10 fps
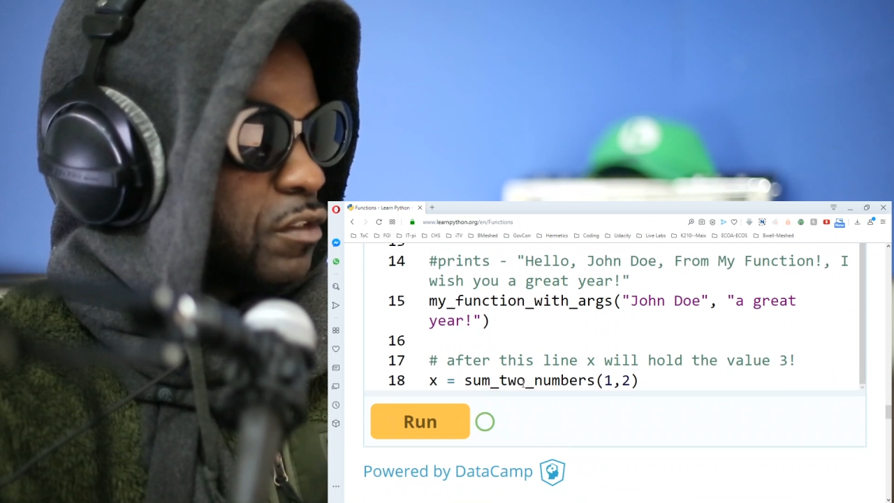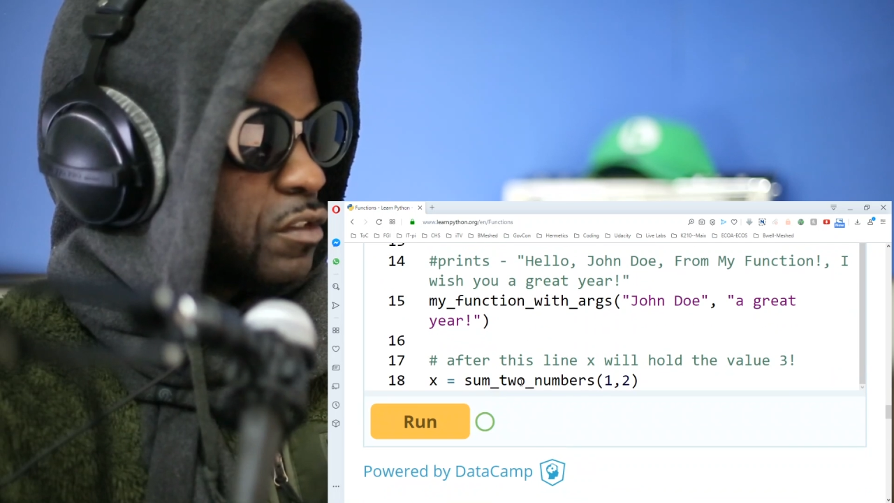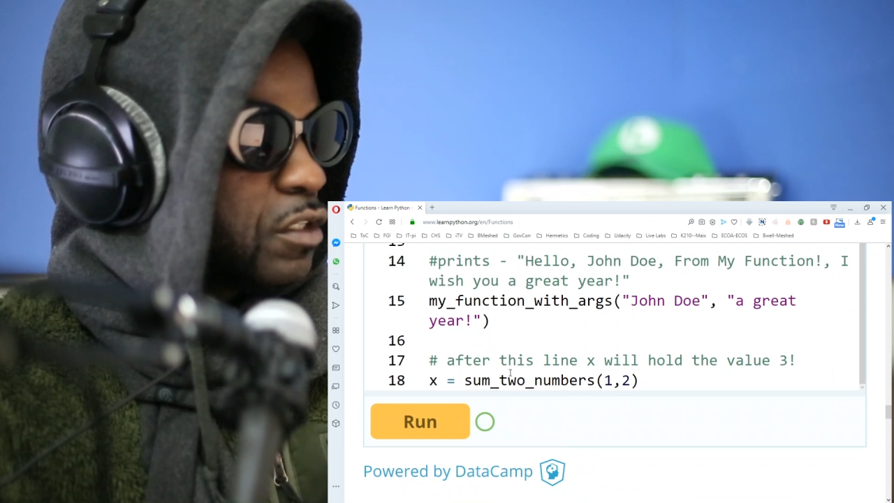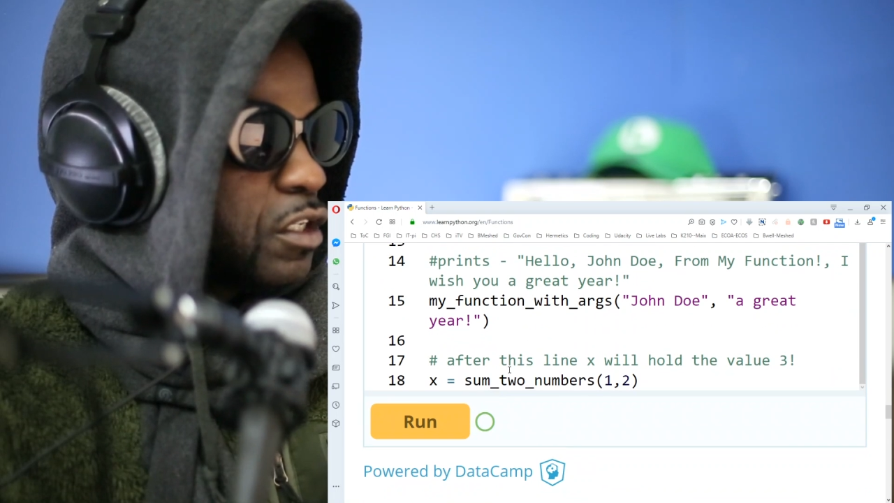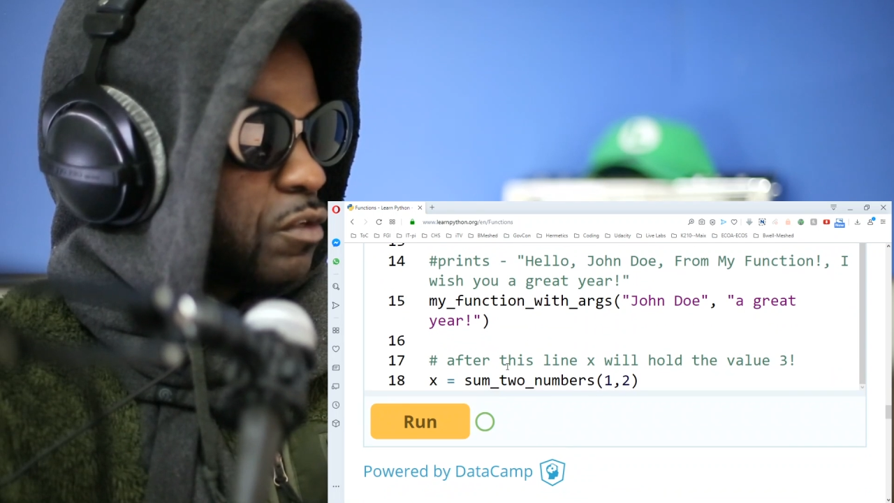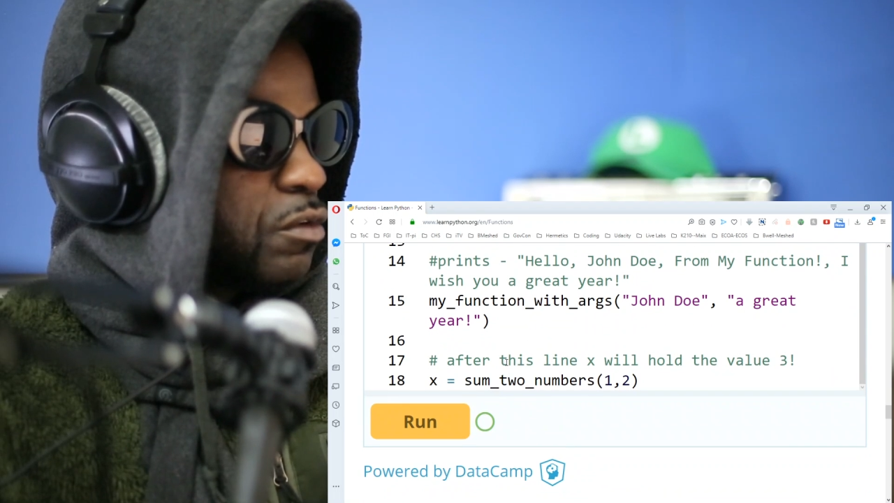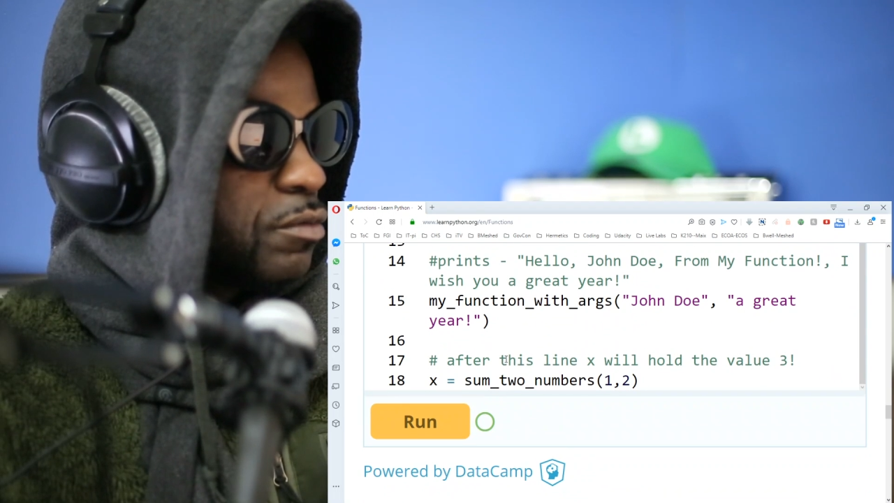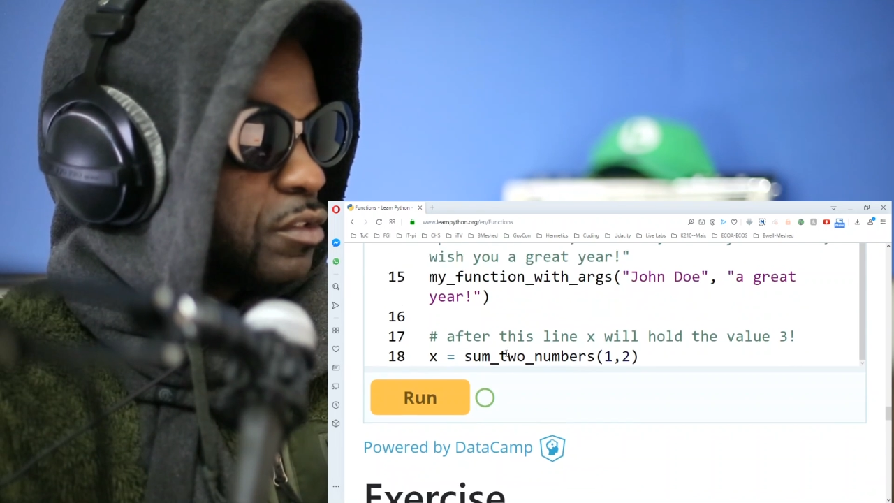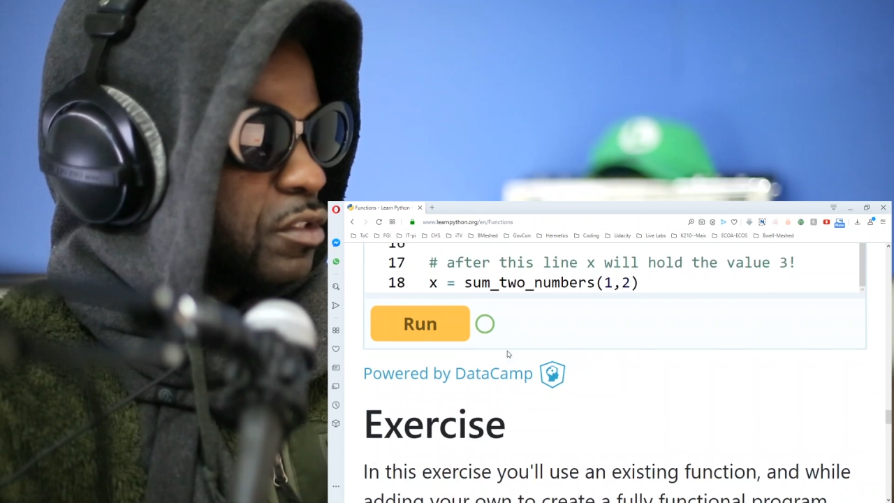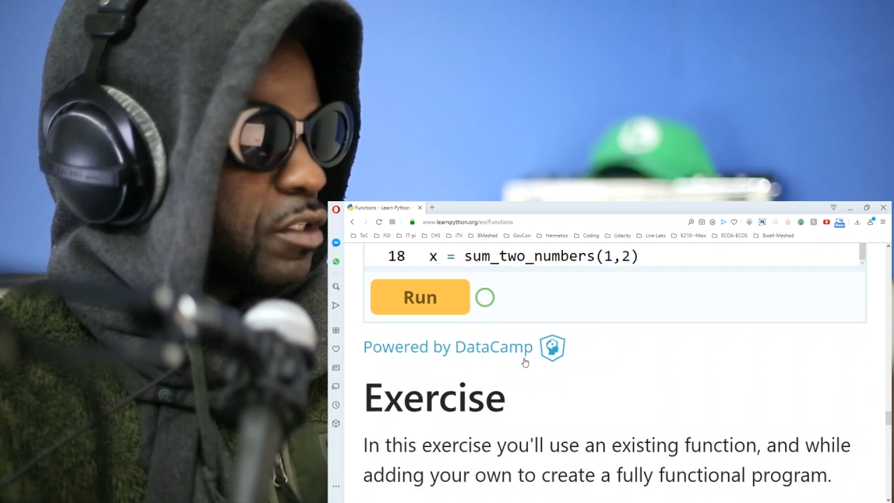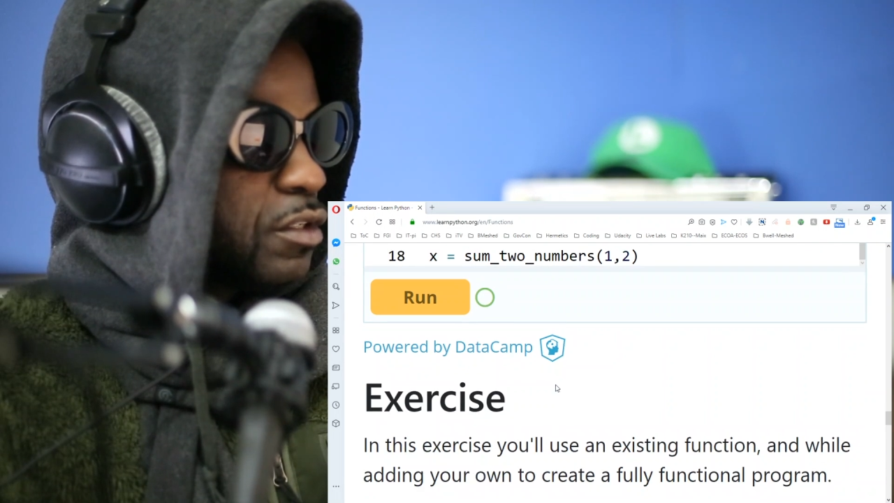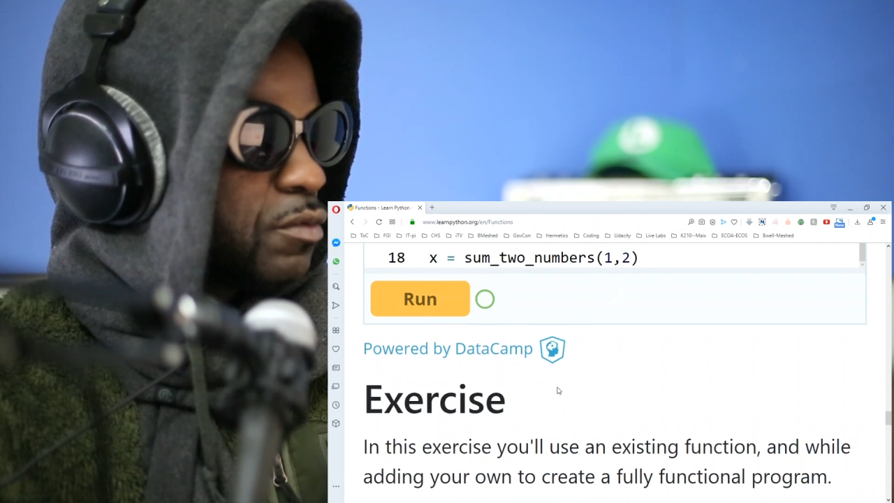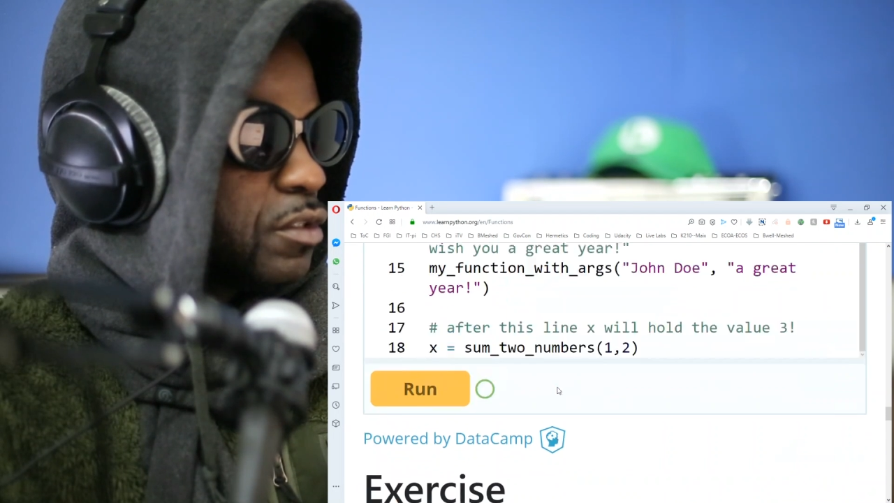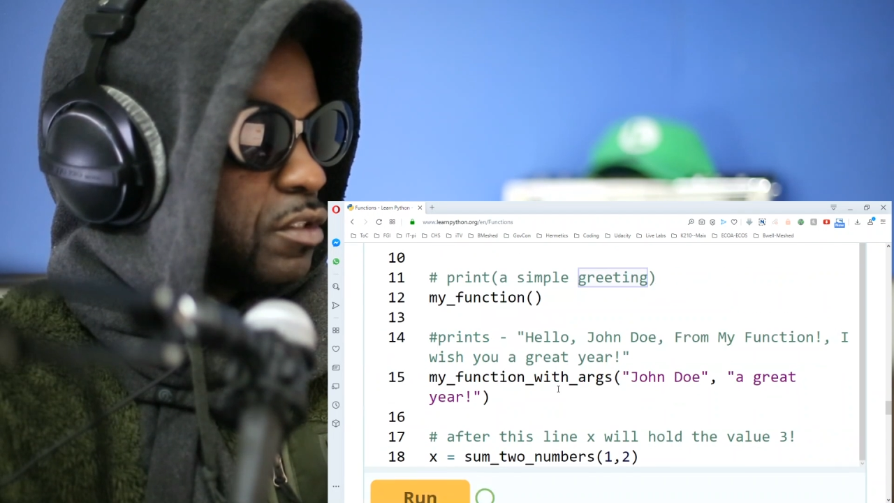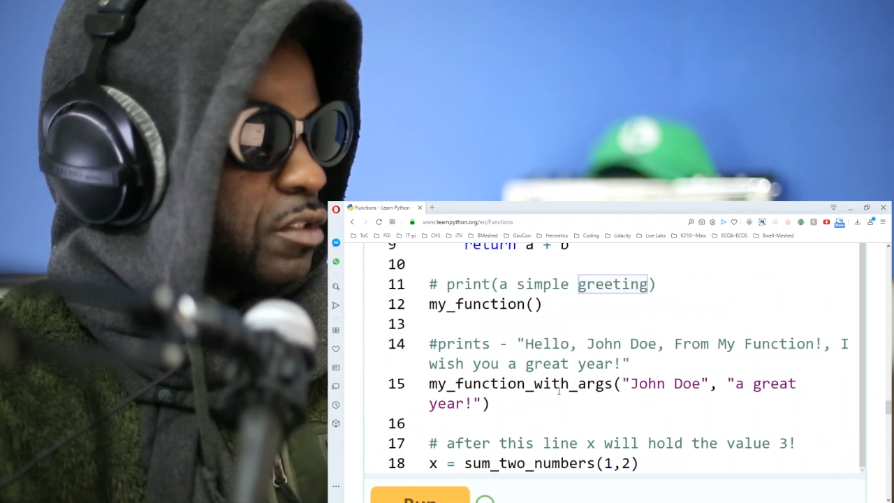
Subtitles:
second one. What was the second one?